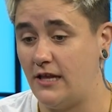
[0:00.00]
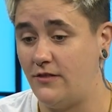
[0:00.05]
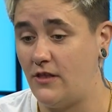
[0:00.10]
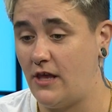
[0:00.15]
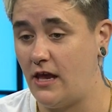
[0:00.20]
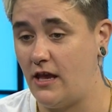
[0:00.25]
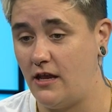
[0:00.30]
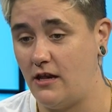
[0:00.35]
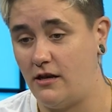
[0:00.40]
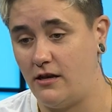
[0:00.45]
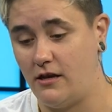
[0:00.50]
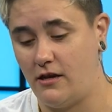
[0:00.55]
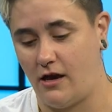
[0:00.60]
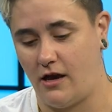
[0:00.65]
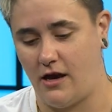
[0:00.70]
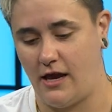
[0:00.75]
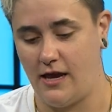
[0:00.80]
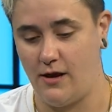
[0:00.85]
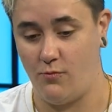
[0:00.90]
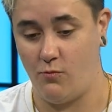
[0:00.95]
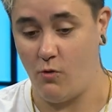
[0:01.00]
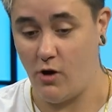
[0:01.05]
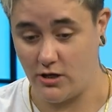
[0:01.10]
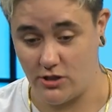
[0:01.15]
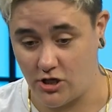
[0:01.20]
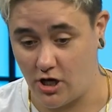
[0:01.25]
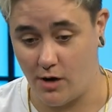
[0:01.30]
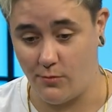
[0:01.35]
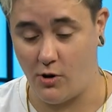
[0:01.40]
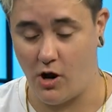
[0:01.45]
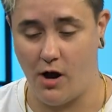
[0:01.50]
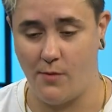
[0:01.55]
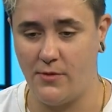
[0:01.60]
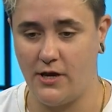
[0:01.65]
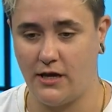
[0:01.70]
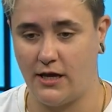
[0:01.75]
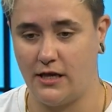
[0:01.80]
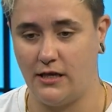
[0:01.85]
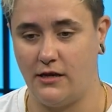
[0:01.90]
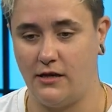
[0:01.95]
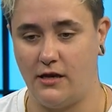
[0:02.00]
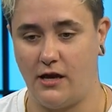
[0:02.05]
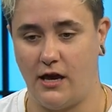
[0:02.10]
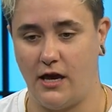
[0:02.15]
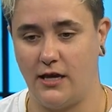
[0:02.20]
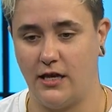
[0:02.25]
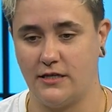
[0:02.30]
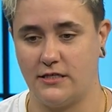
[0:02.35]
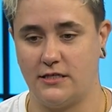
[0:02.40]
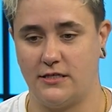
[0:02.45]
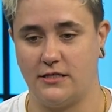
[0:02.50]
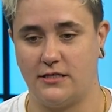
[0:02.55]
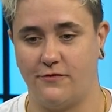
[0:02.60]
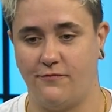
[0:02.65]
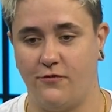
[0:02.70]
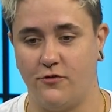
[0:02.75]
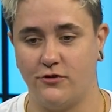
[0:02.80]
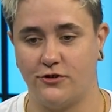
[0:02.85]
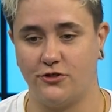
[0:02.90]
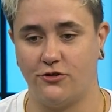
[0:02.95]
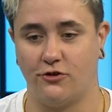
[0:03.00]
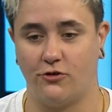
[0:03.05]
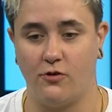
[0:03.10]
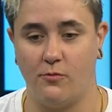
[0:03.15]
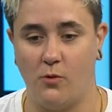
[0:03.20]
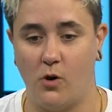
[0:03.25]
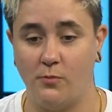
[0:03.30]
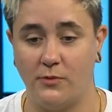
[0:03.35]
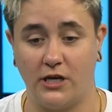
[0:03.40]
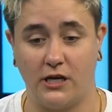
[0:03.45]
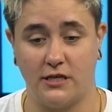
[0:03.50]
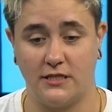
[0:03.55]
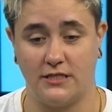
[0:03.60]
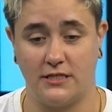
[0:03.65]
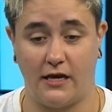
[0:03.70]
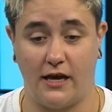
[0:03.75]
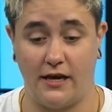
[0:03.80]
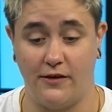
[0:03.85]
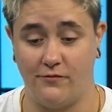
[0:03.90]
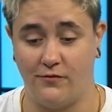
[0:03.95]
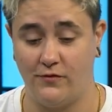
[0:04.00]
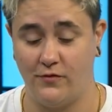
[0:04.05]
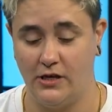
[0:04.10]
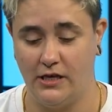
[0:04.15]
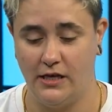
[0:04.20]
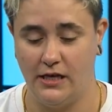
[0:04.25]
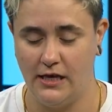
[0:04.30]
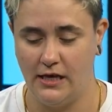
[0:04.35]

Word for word: and then I won Top Comic, and I guess it's a full circle moment because I've